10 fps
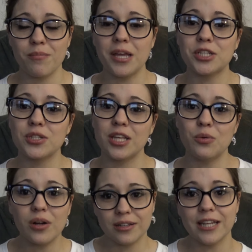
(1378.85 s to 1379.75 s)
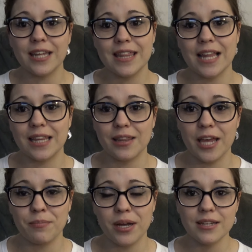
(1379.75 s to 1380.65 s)
make sure that you are clicking that
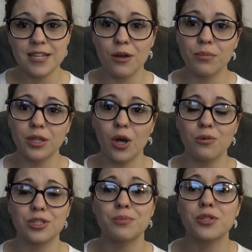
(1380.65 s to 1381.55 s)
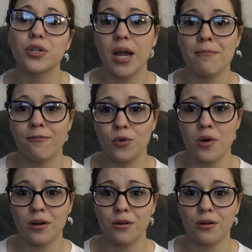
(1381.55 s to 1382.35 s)
like button down below. Subscribe if you aren't